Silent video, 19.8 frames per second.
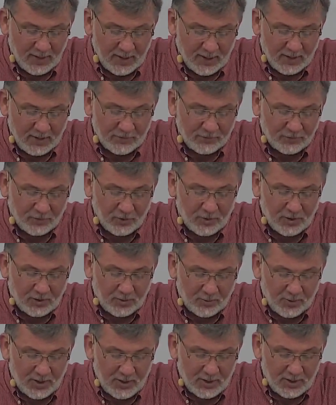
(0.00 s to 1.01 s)
and hath so
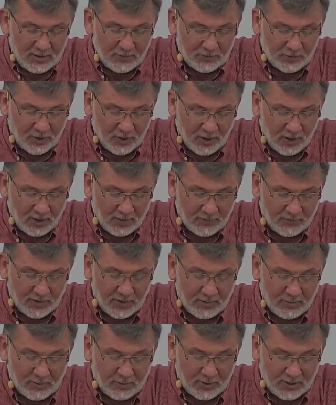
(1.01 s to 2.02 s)
degreed in his heart that
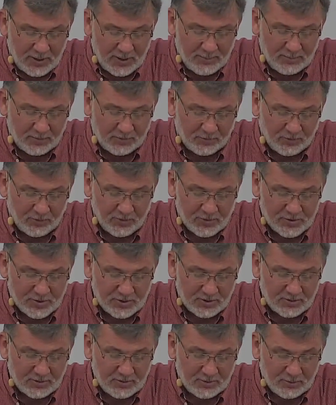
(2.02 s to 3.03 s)
he will keep his
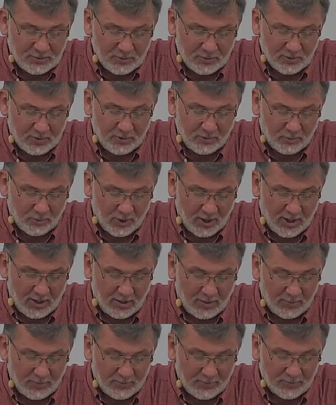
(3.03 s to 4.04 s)
virgin, doeth
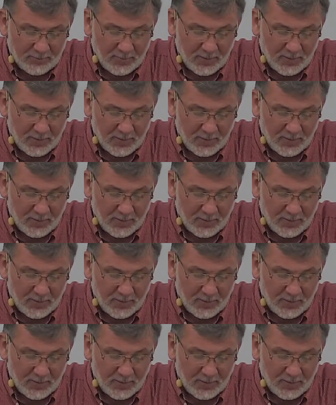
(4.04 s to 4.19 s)
well.